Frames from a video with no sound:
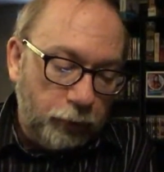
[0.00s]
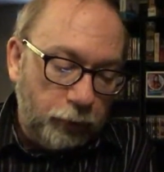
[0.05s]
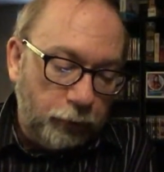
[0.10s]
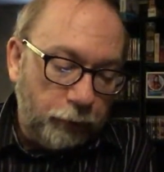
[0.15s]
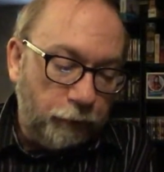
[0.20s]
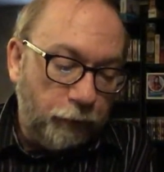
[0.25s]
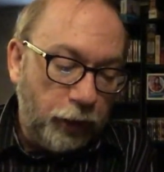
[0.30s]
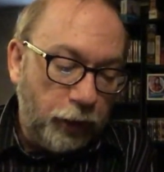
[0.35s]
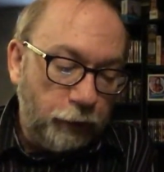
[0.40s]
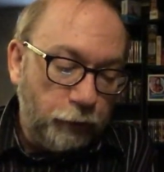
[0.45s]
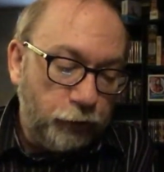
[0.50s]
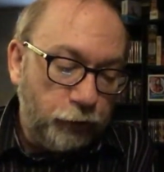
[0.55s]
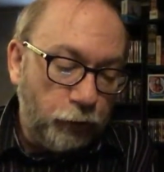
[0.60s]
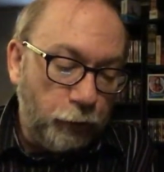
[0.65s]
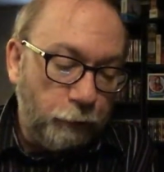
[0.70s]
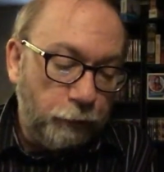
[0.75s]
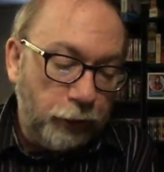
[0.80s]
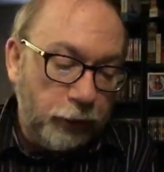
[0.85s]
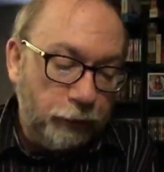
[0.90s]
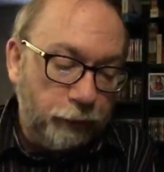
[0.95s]
Father so
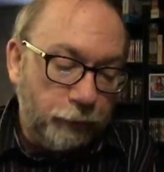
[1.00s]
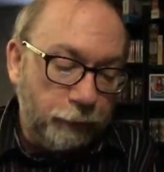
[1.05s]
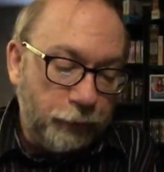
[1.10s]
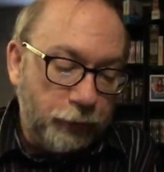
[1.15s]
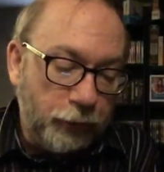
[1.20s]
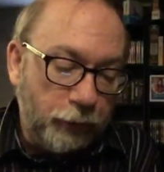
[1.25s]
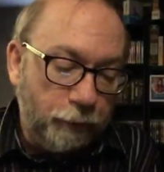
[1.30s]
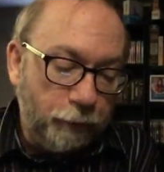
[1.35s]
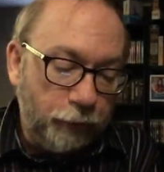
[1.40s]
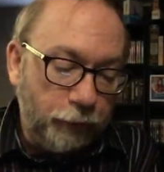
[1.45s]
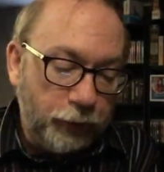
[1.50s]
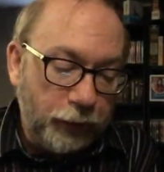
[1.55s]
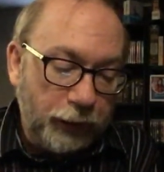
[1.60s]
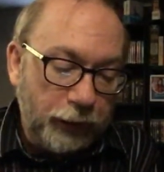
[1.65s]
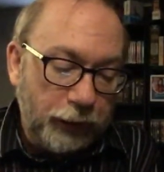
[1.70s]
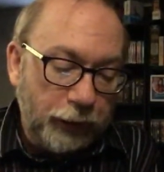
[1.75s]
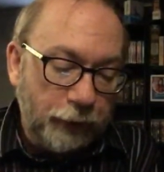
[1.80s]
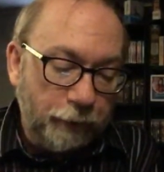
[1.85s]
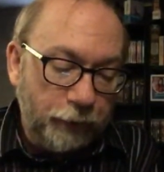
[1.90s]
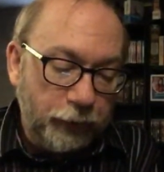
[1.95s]
pleased himself for
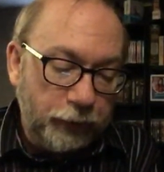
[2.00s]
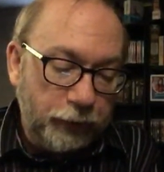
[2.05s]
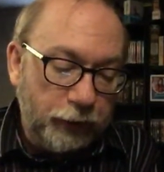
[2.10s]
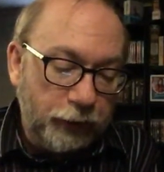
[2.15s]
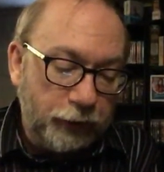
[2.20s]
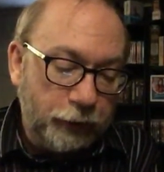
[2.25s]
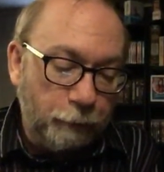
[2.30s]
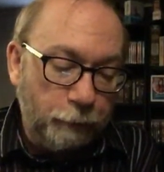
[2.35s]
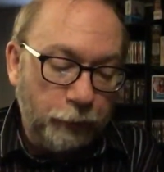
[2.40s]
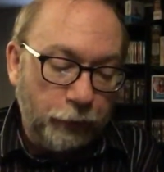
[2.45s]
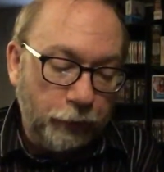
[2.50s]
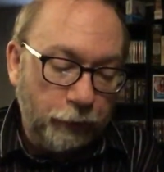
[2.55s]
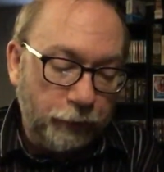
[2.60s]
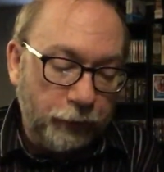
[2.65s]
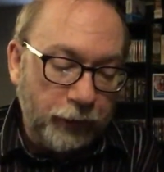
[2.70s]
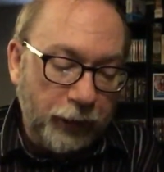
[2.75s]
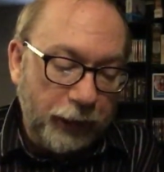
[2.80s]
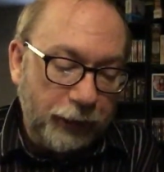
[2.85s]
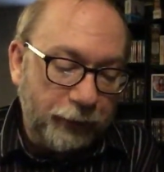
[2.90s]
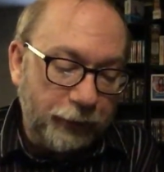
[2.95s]
thinking of his disciplinary
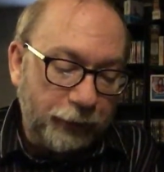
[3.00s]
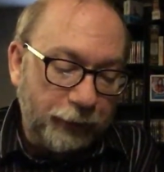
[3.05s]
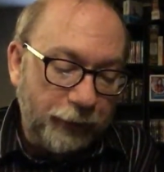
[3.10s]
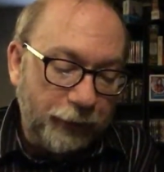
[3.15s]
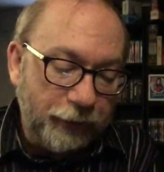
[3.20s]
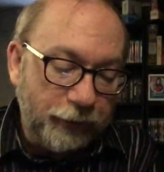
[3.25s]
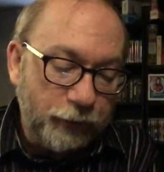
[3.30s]
tactic that he